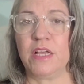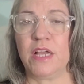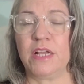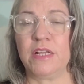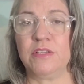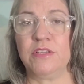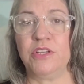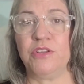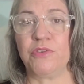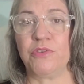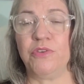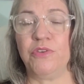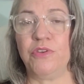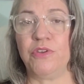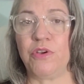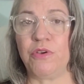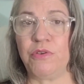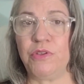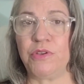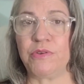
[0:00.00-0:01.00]
And you'll
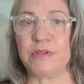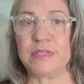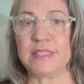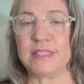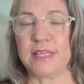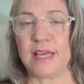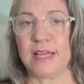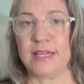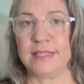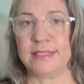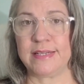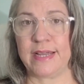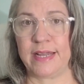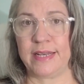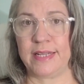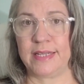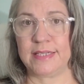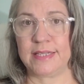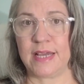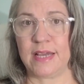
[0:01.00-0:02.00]
know your assigned
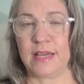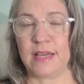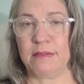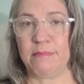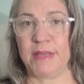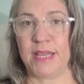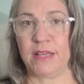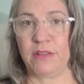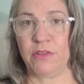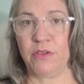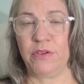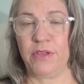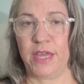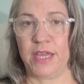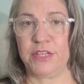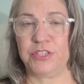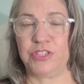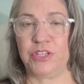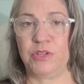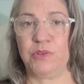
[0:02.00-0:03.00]
dining time and
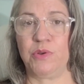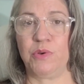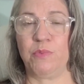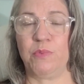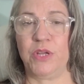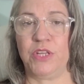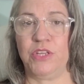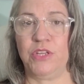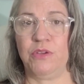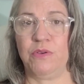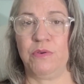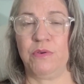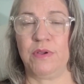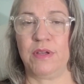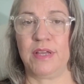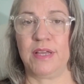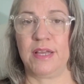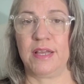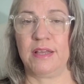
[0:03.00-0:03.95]
location when you